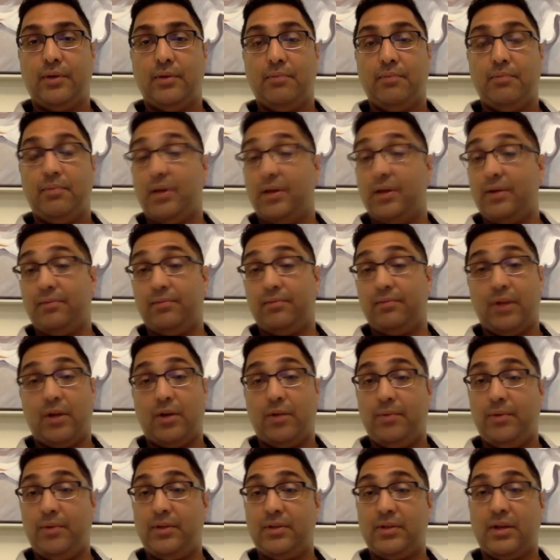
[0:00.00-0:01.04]
But by all
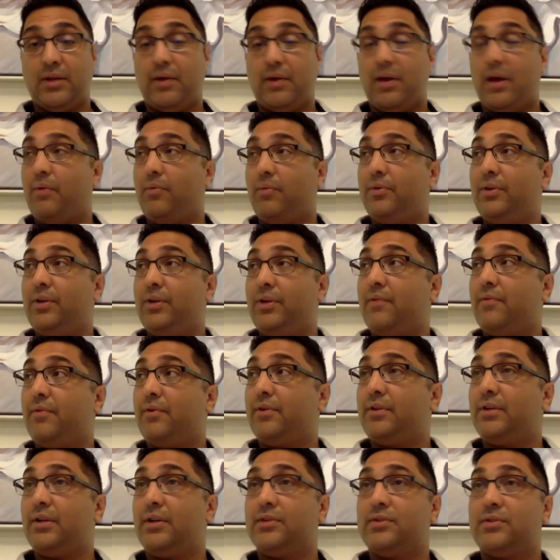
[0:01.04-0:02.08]
means, I would never
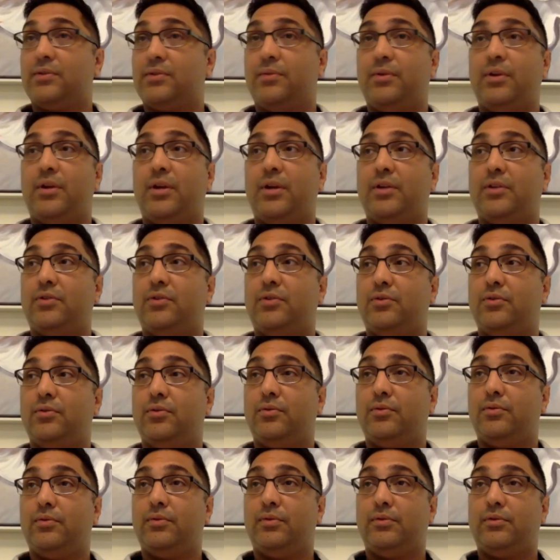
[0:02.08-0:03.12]
tell someone not
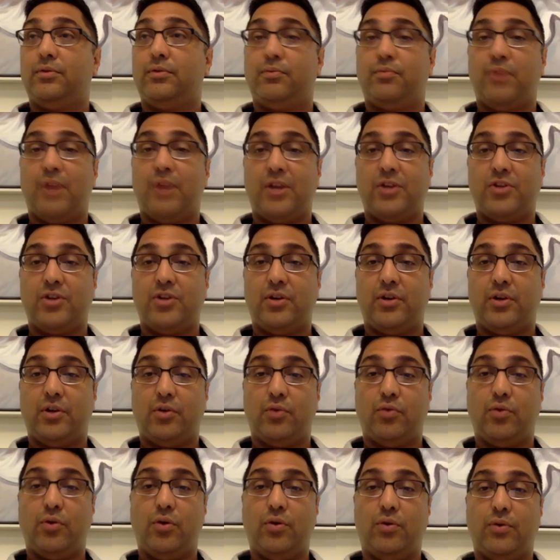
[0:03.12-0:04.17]
to branch out and
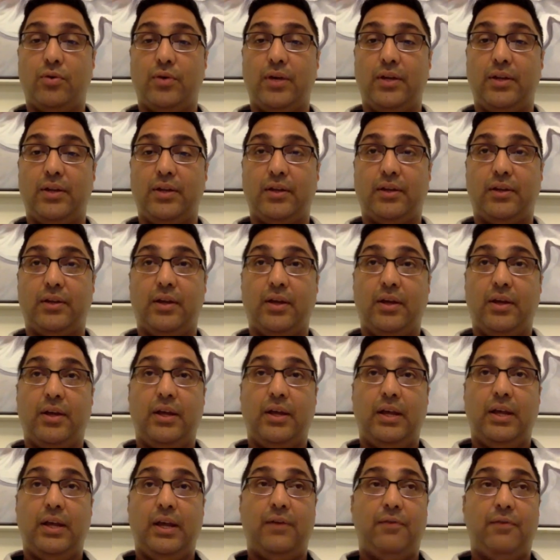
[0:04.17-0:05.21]
grow, right? Like,
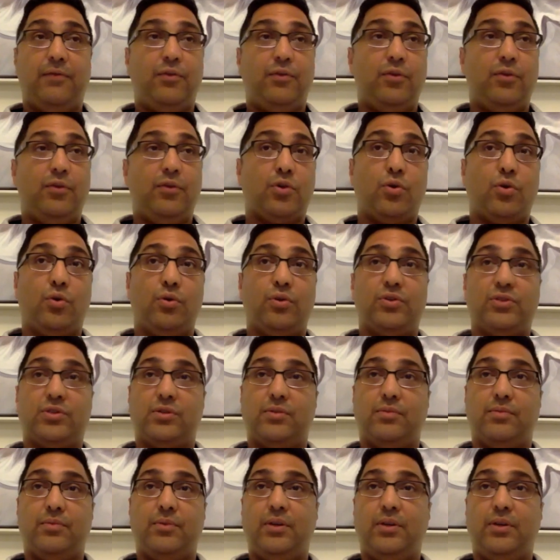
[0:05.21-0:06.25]
if your goal is to
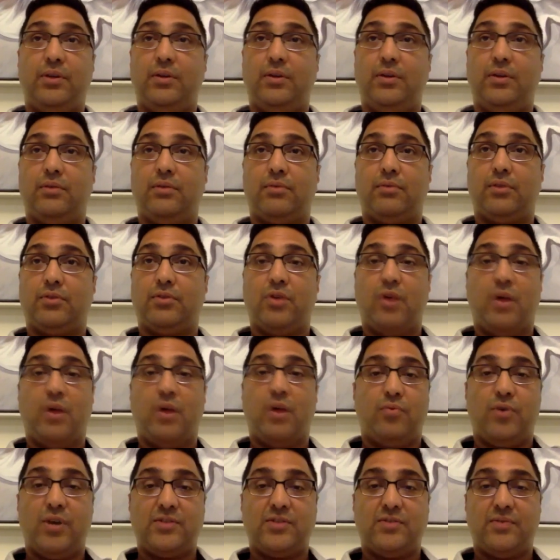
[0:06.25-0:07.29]
be a top
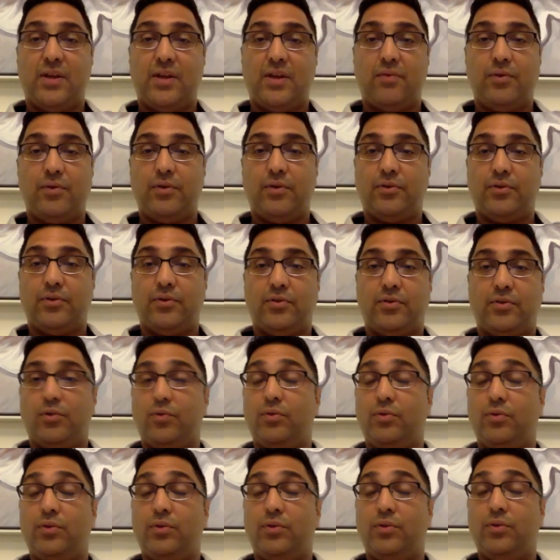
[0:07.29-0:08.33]
West Van realtor and you
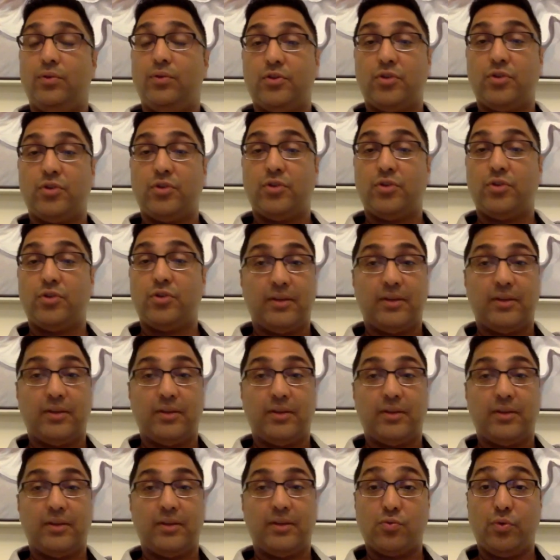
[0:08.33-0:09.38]
live in Chilliwack and that's
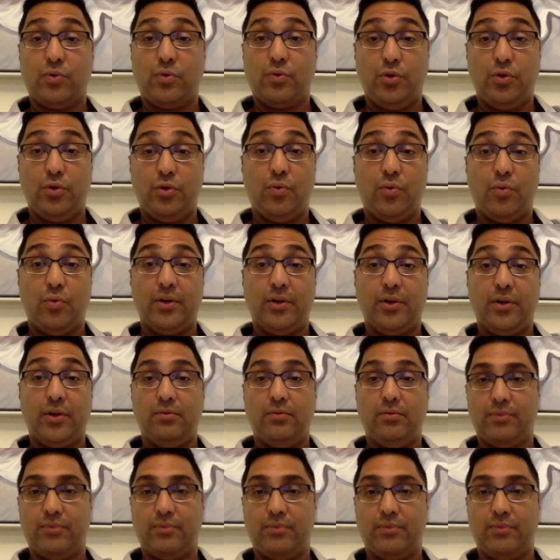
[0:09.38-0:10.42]
what you want to do, then
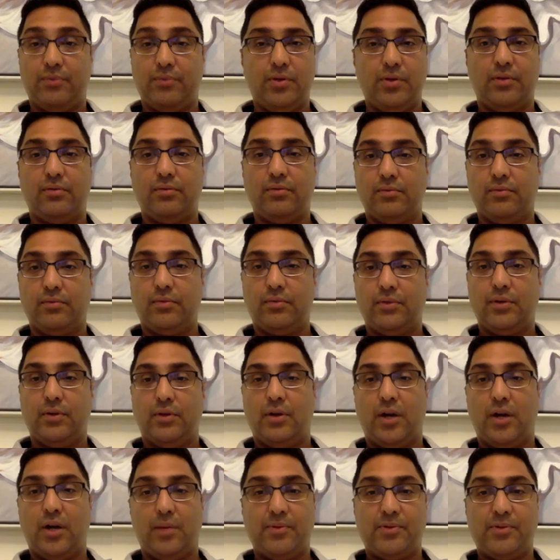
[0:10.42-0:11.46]
do it
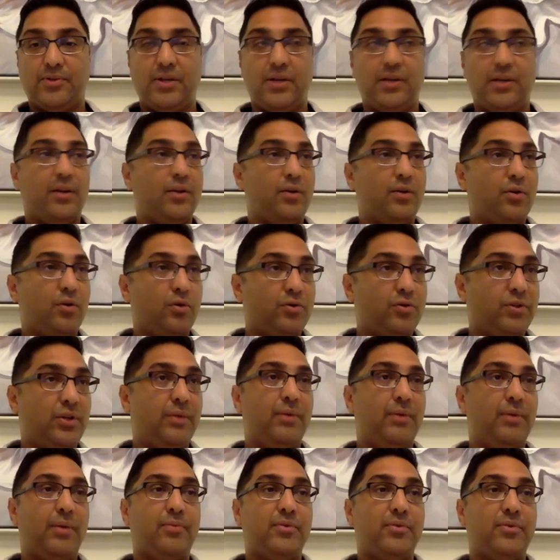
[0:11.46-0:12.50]
100% and go team
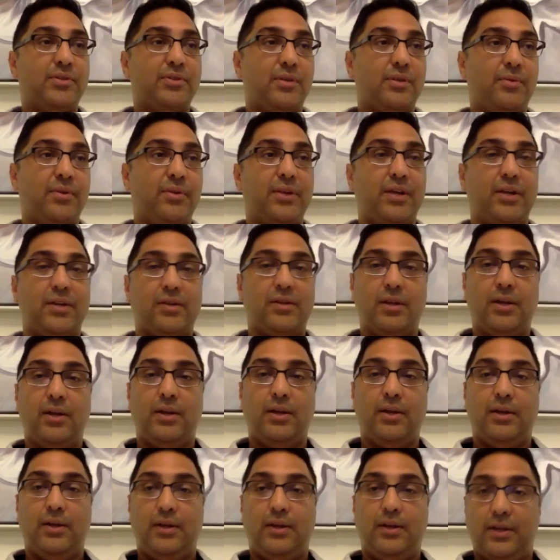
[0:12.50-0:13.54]
up with someone that
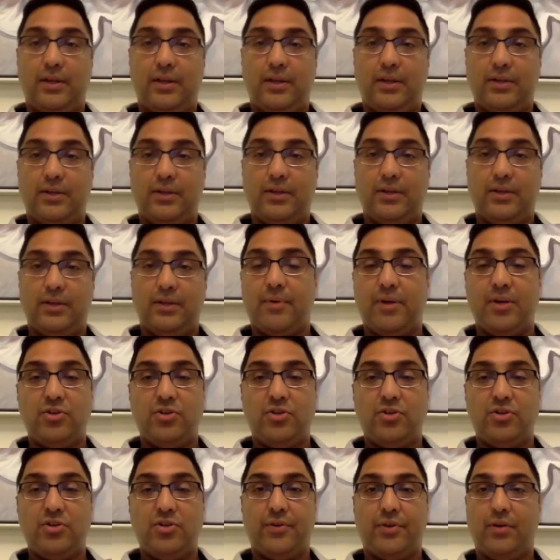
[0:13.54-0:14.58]
is a top agent
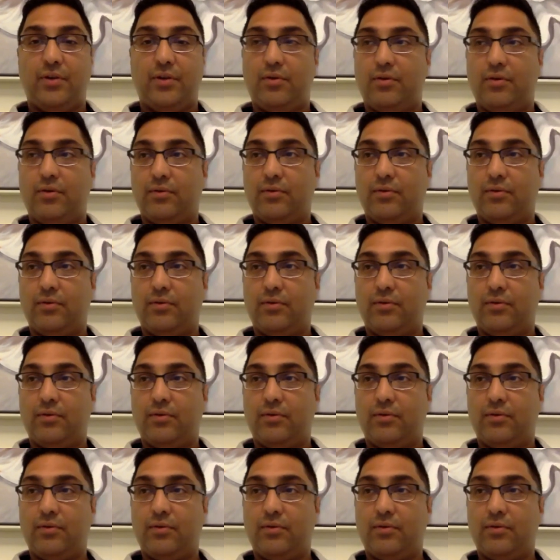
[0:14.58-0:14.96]
out there and